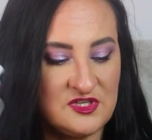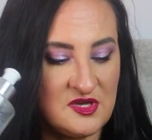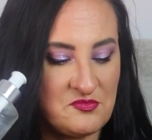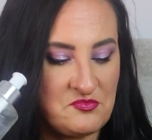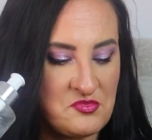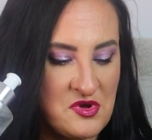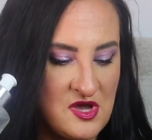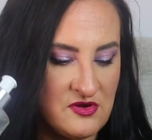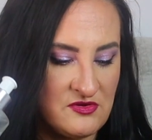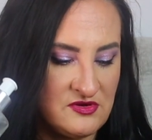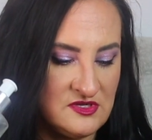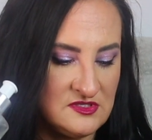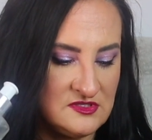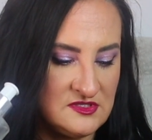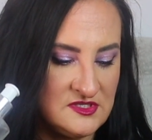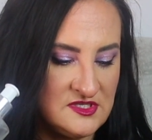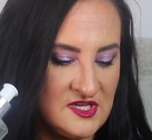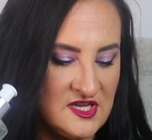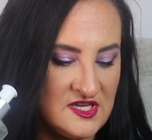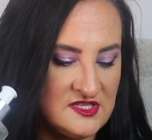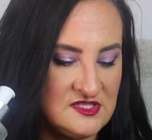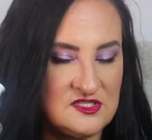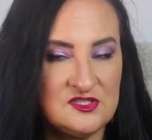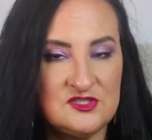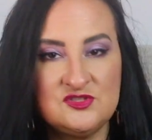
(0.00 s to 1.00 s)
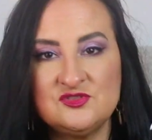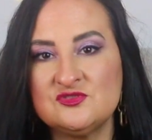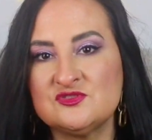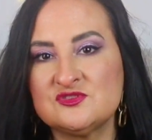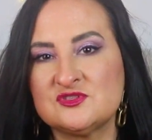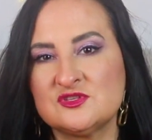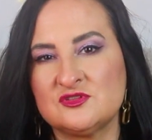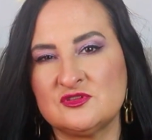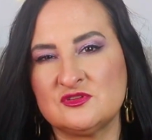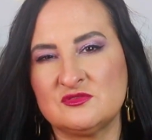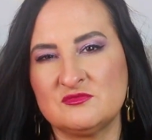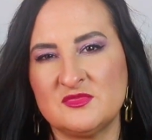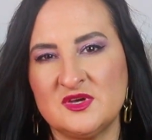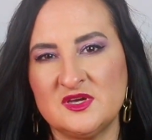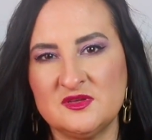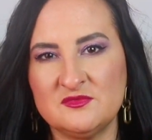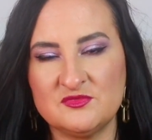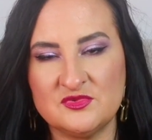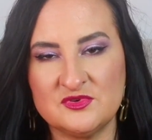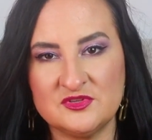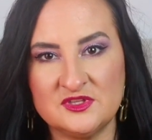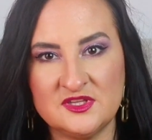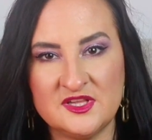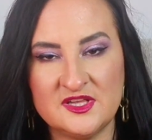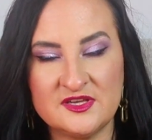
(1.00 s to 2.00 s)
Apparently I did use it on my
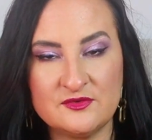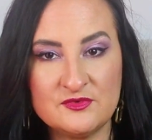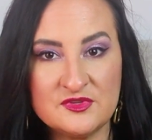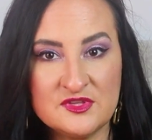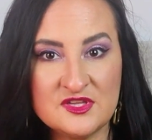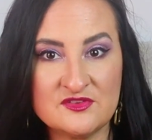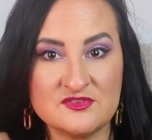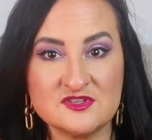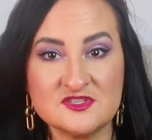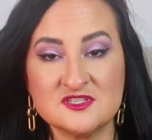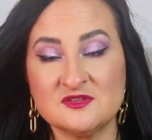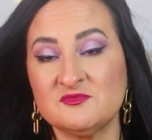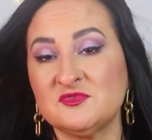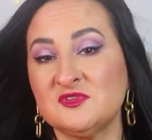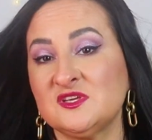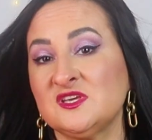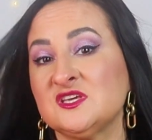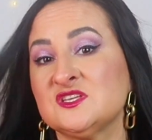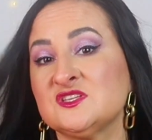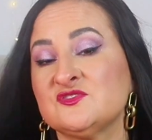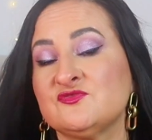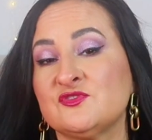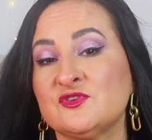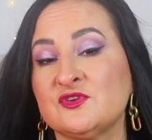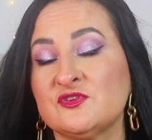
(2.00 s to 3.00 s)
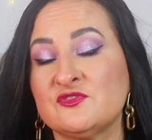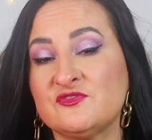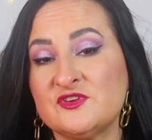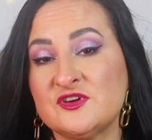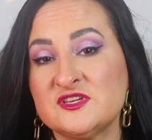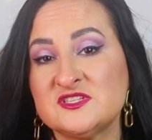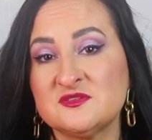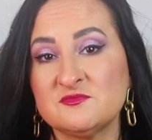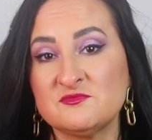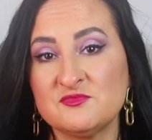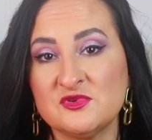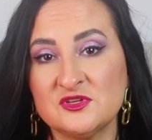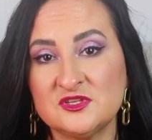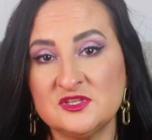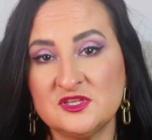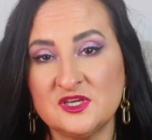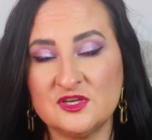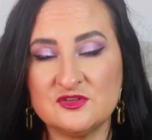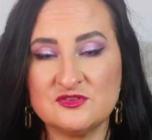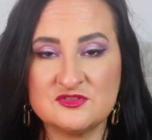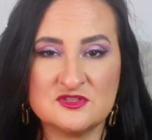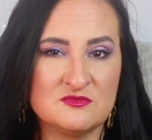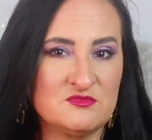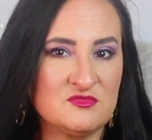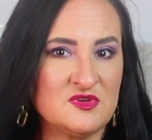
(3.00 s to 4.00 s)
body. Like, whenever something is for your face and body, I
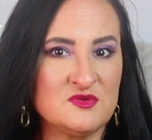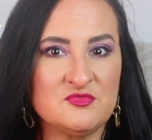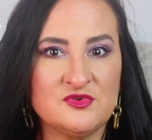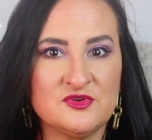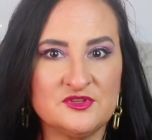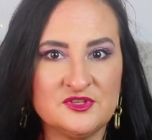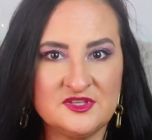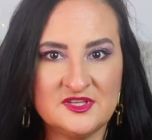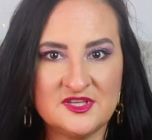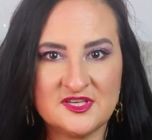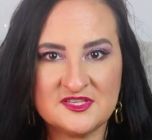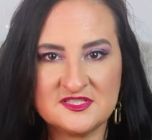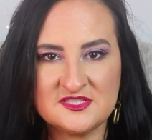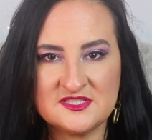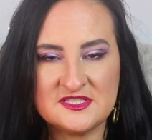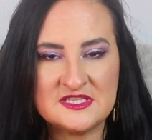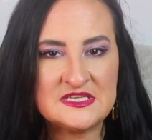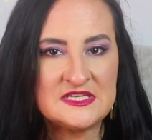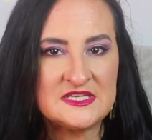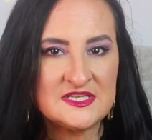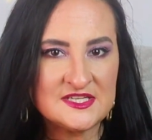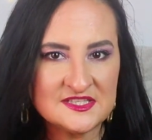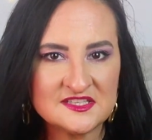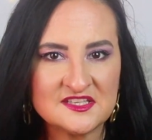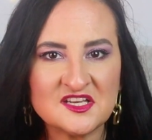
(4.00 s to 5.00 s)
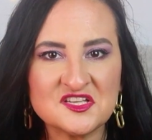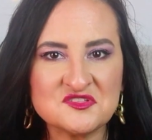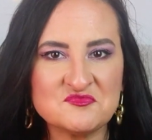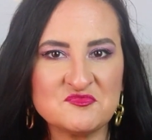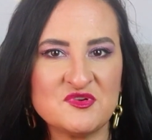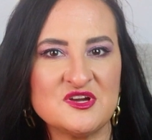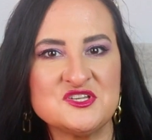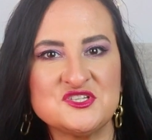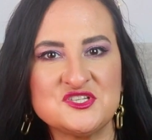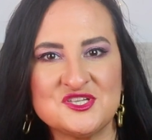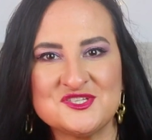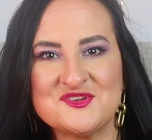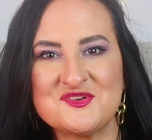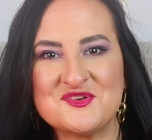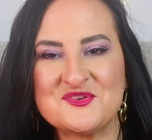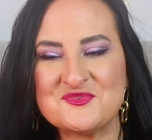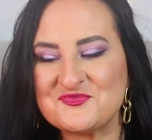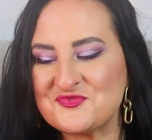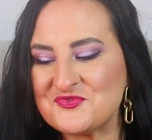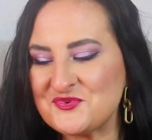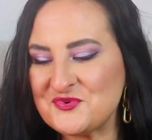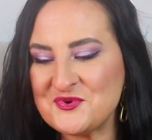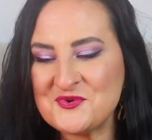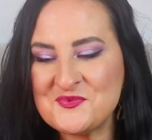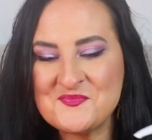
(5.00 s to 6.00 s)
use it on my body. That's my general
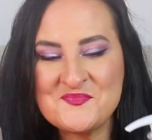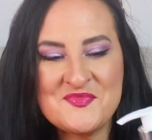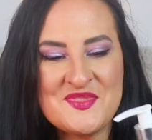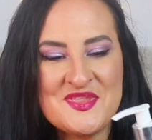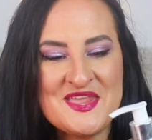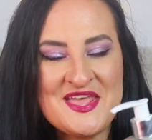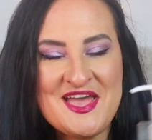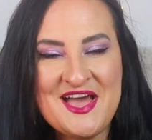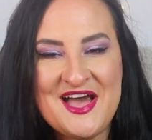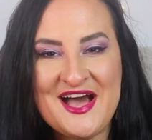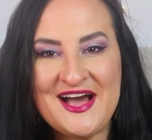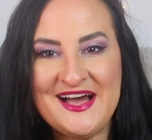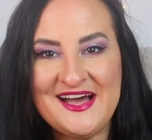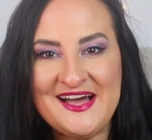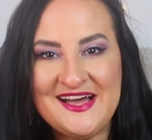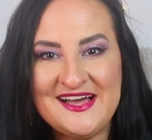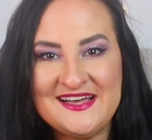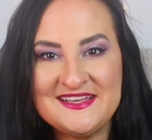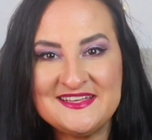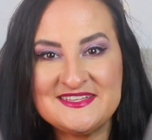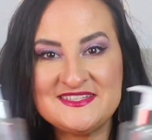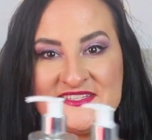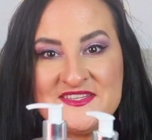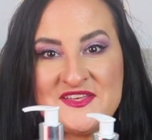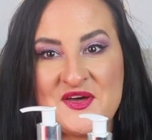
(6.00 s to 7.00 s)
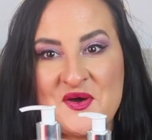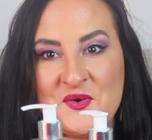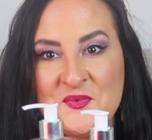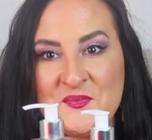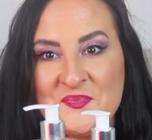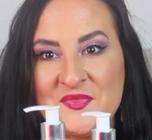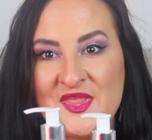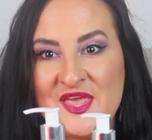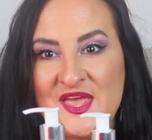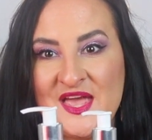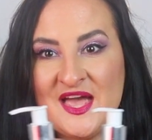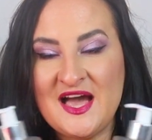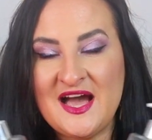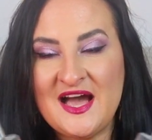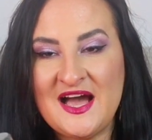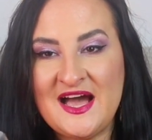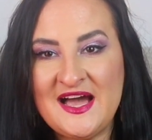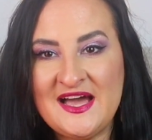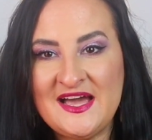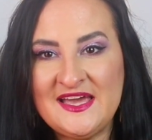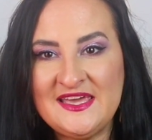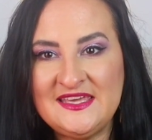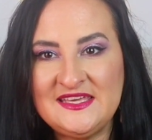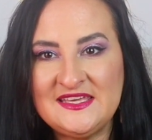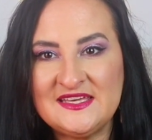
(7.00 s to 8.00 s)
rule. So
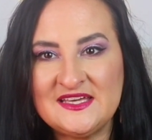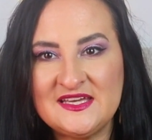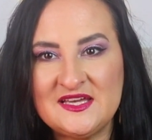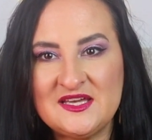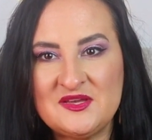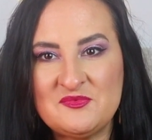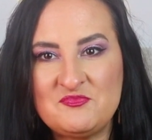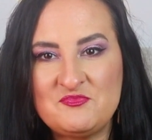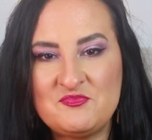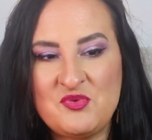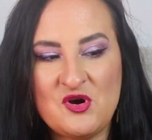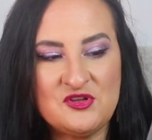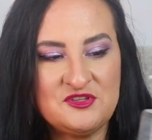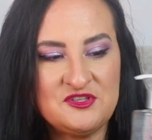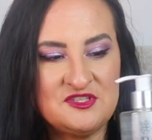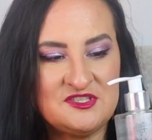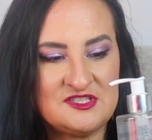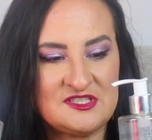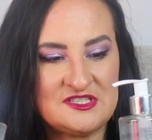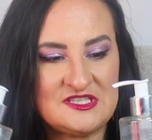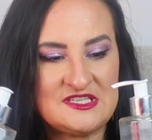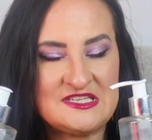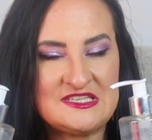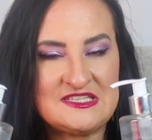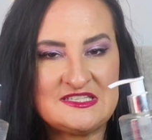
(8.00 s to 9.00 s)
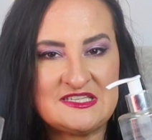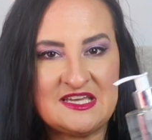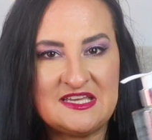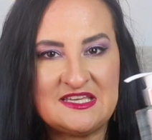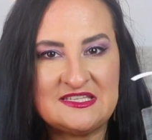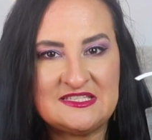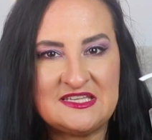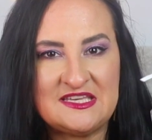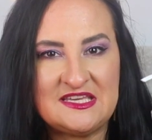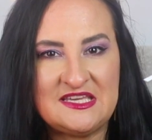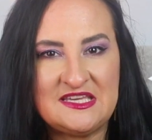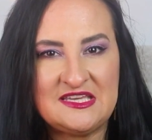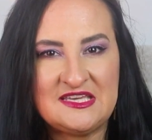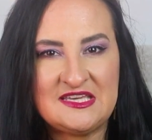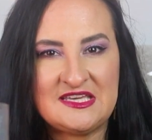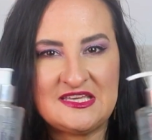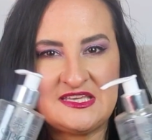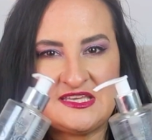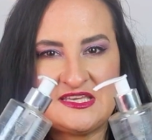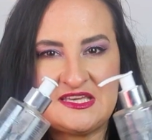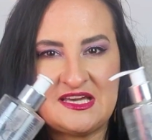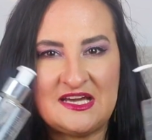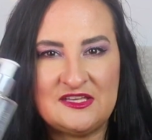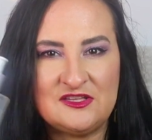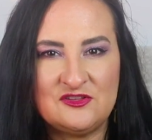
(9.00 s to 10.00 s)
I bought this as a
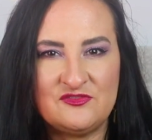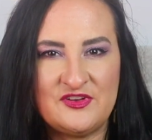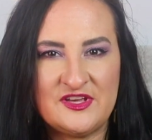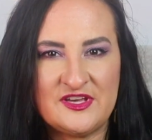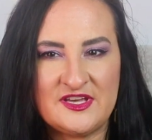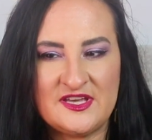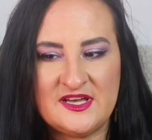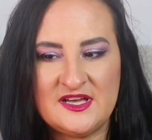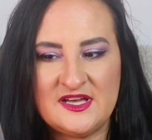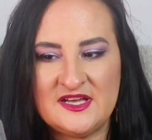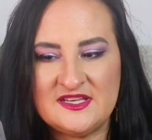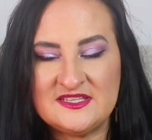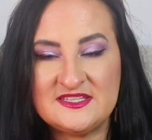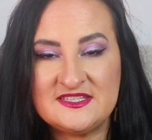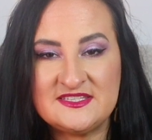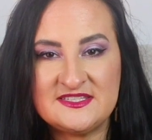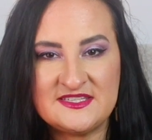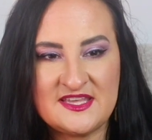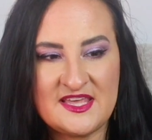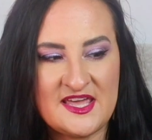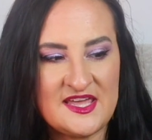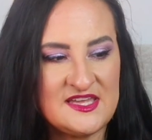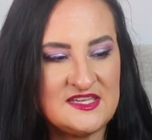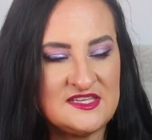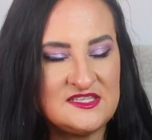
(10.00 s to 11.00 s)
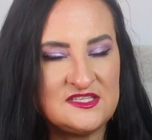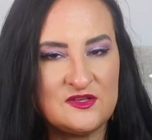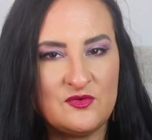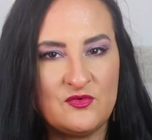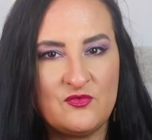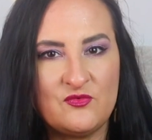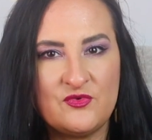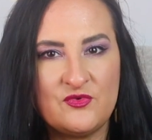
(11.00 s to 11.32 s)
kind of like a set.